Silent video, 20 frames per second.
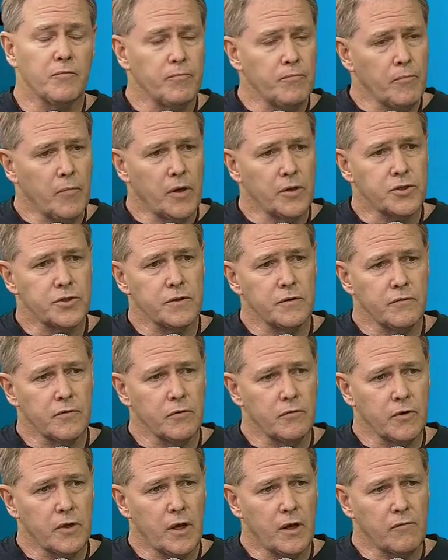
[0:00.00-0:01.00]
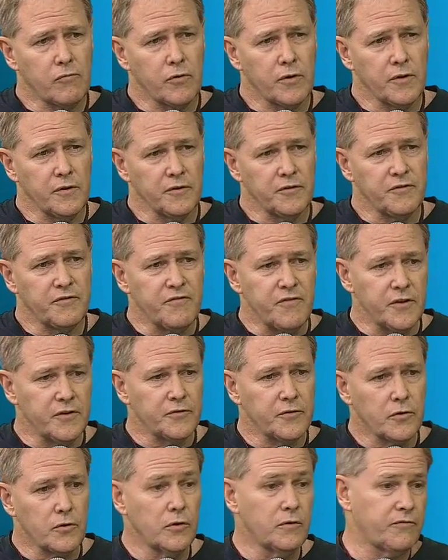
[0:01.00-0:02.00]
Much of the recovery is
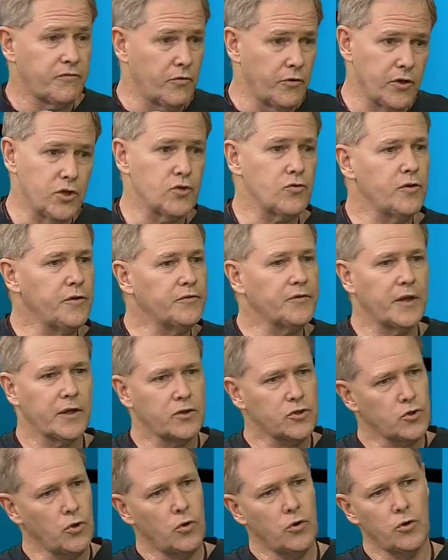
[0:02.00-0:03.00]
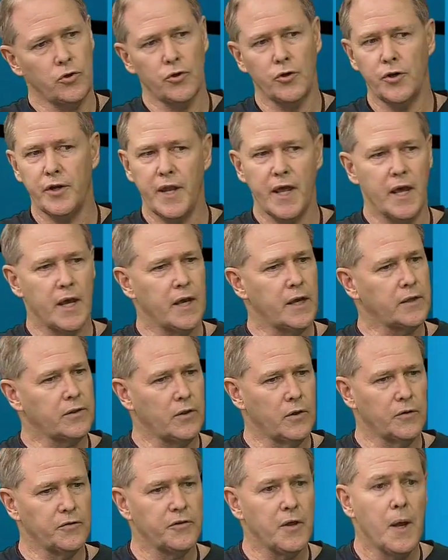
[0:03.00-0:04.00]
physical for injuries like shoulder, neck,
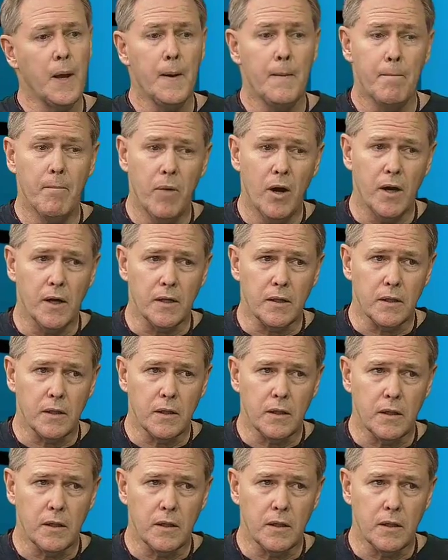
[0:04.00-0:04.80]
but